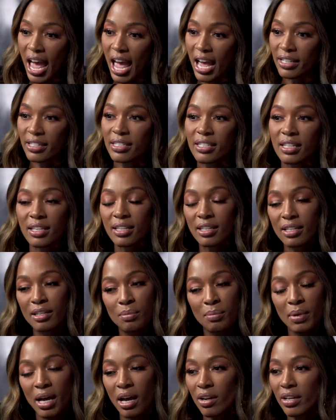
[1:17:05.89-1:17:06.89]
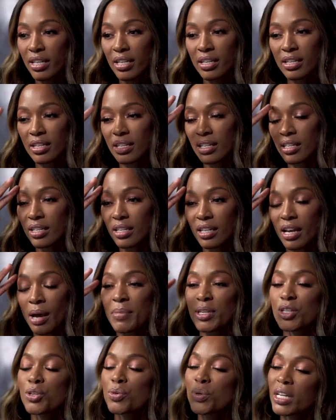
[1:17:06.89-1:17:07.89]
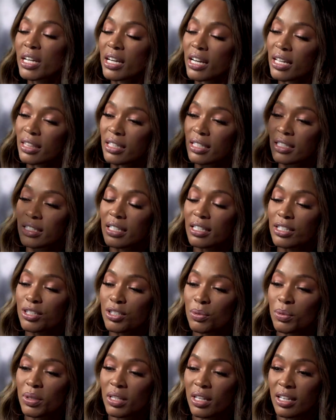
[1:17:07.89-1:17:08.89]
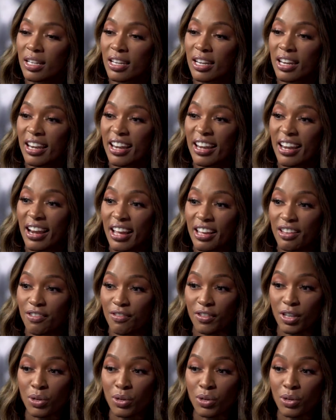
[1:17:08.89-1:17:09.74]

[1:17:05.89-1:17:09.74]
and see him how he I mean, you could cut the tension with a knife.